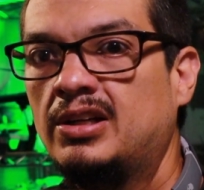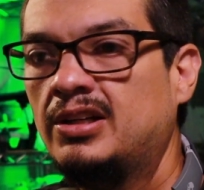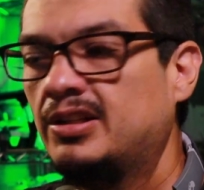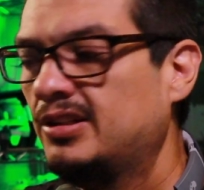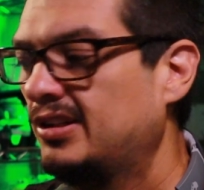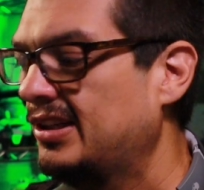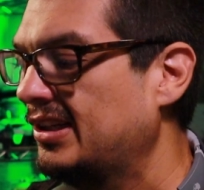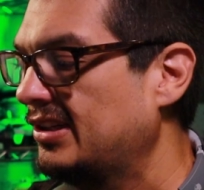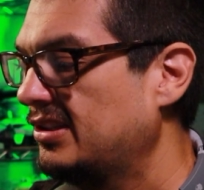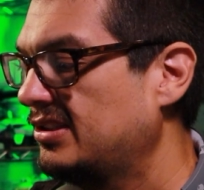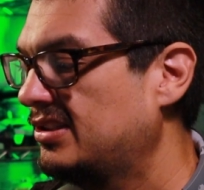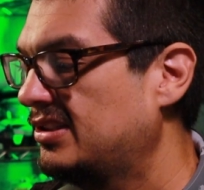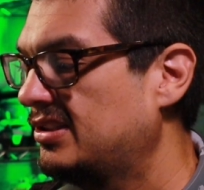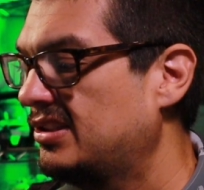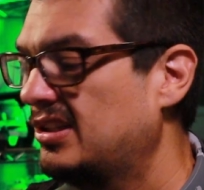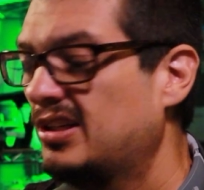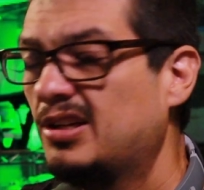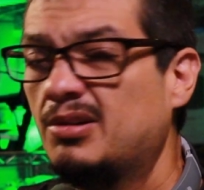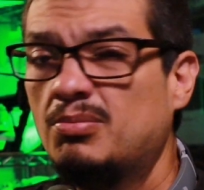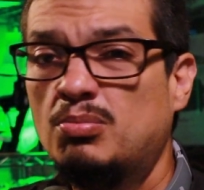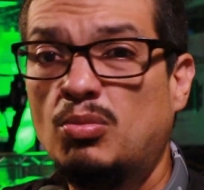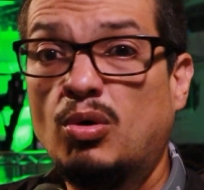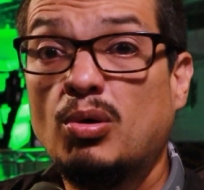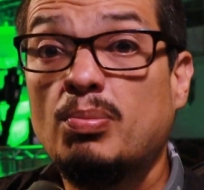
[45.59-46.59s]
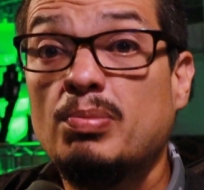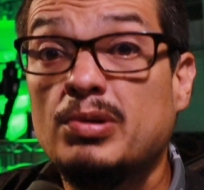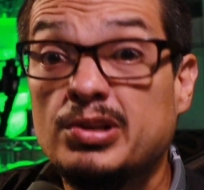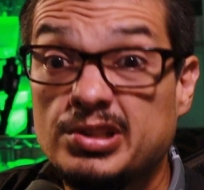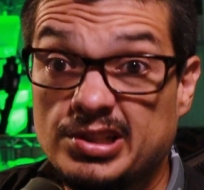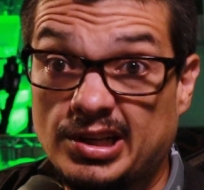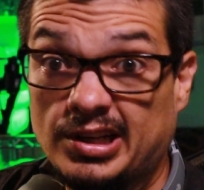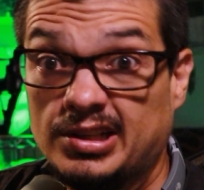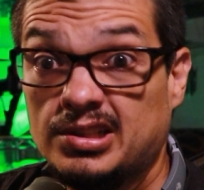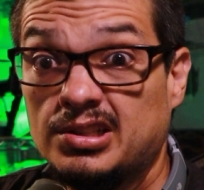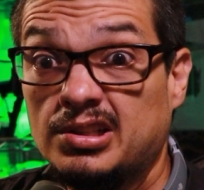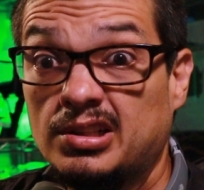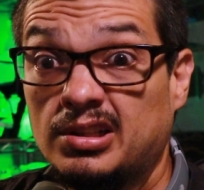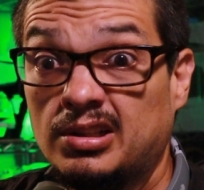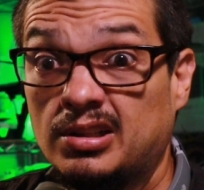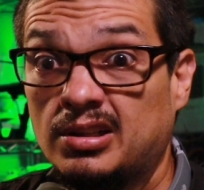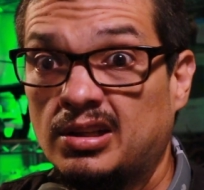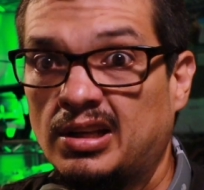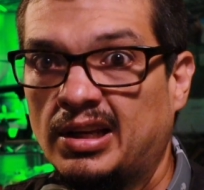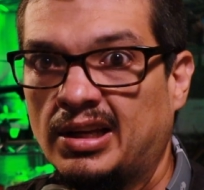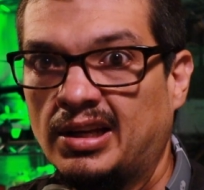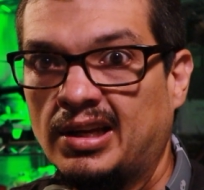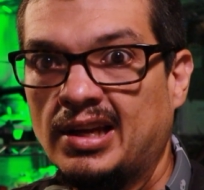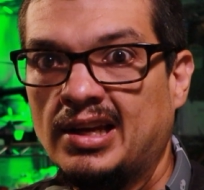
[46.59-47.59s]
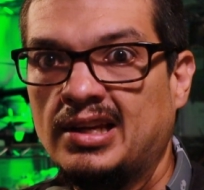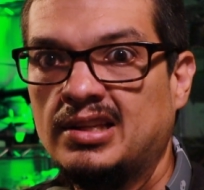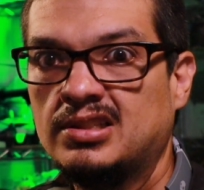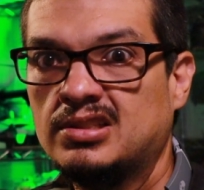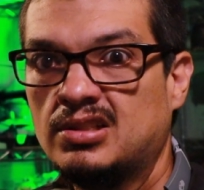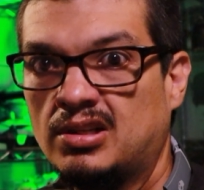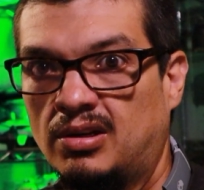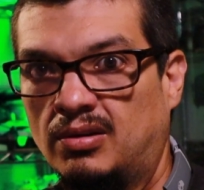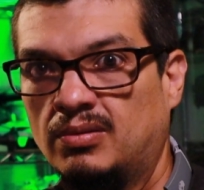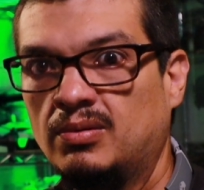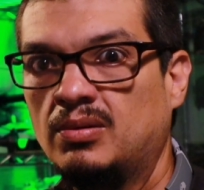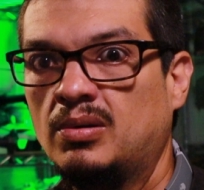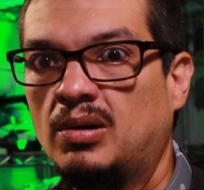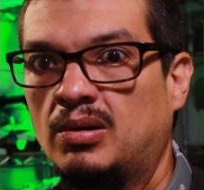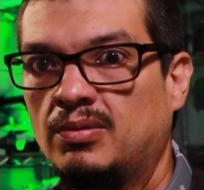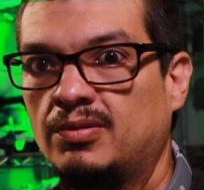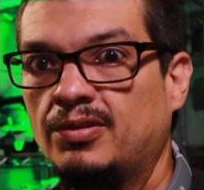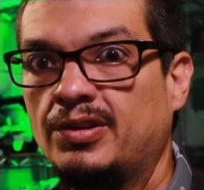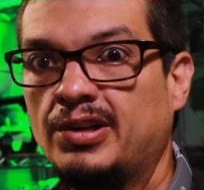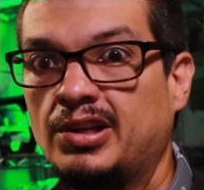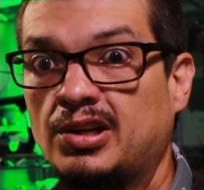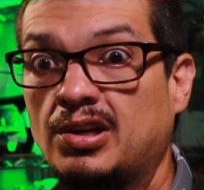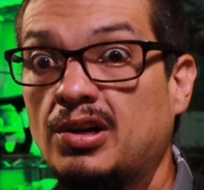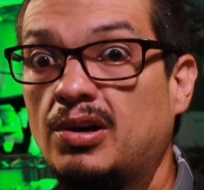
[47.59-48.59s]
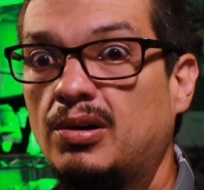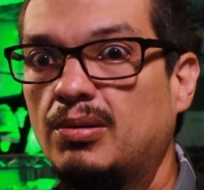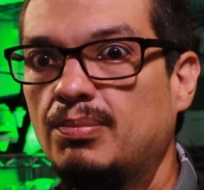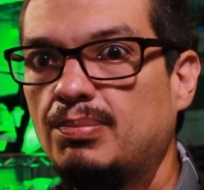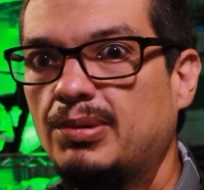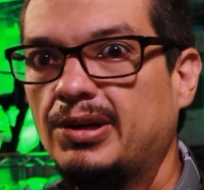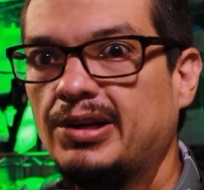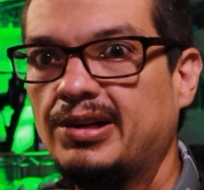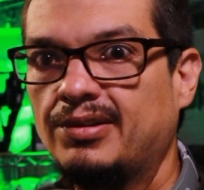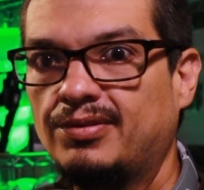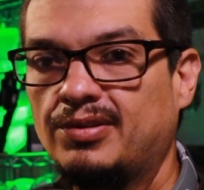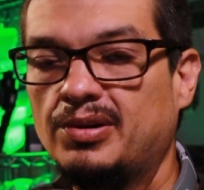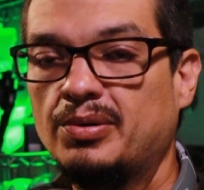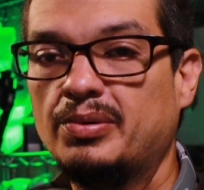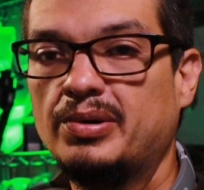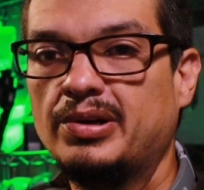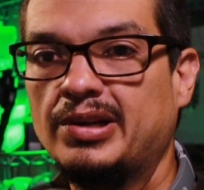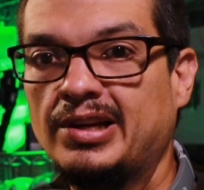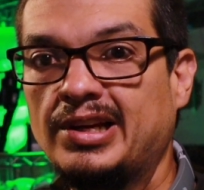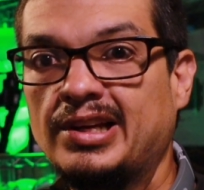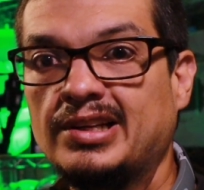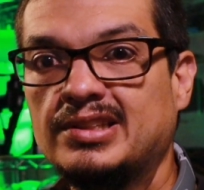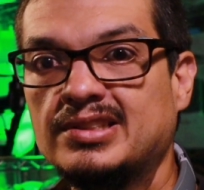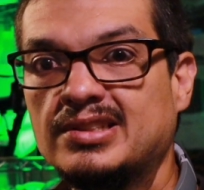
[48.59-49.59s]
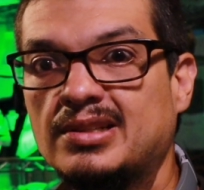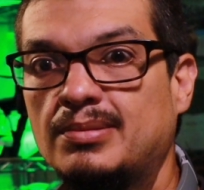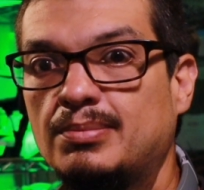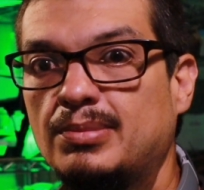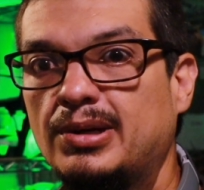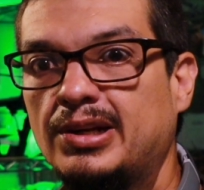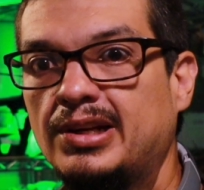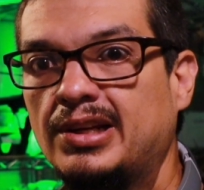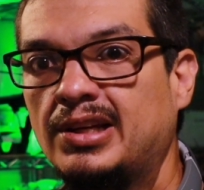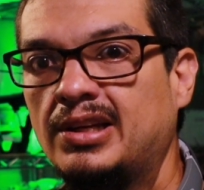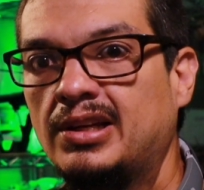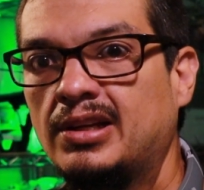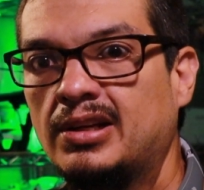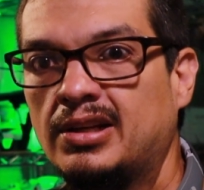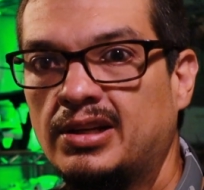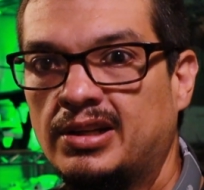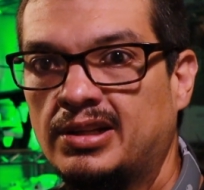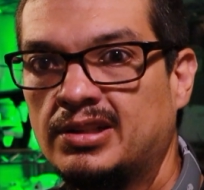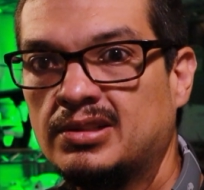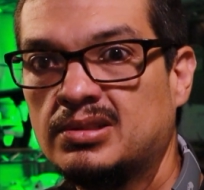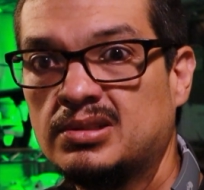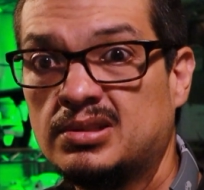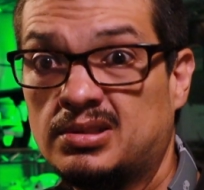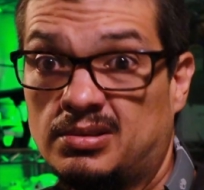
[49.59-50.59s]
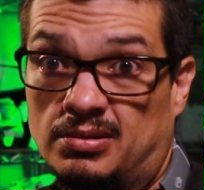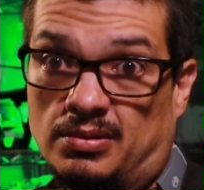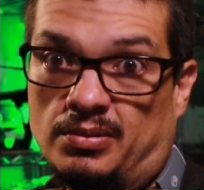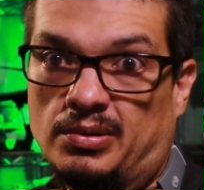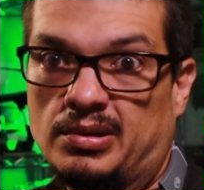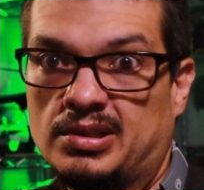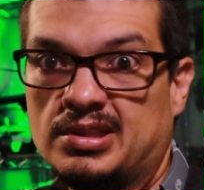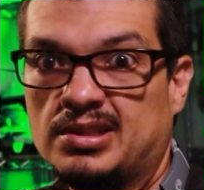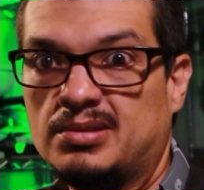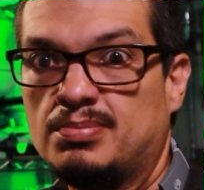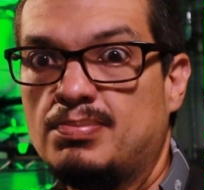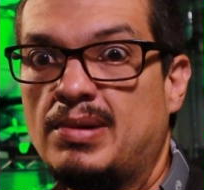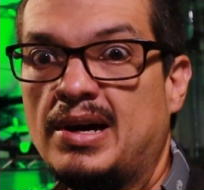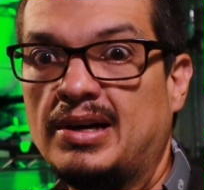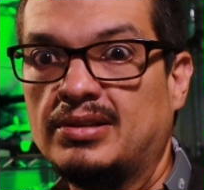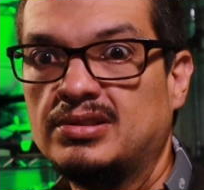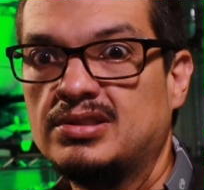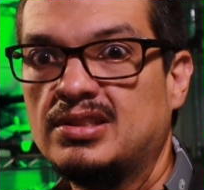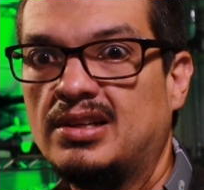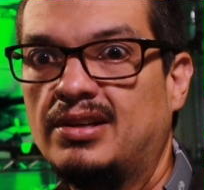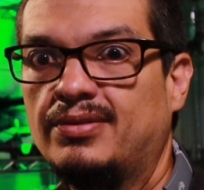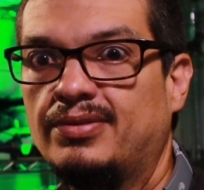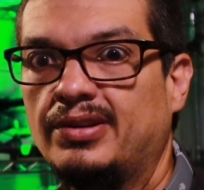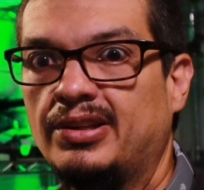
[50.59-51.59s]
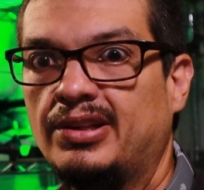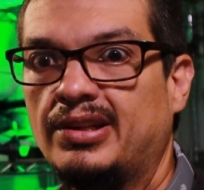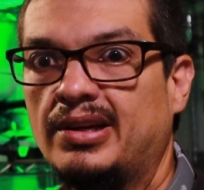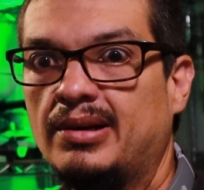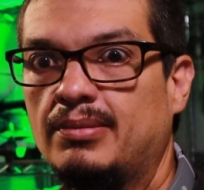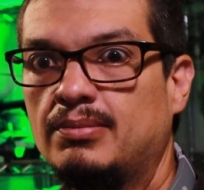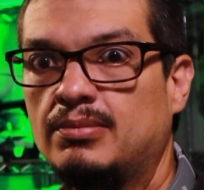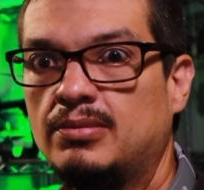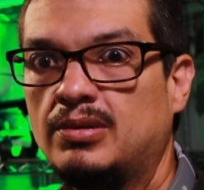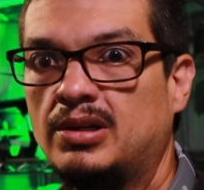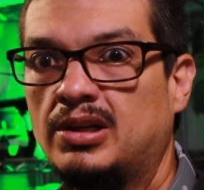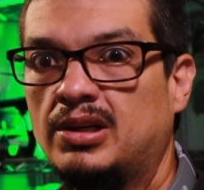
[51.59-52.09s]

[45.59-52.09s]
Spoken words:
There's more protection in case, hopefully you don't, but if you were to hit somebody, it would just bounce off of them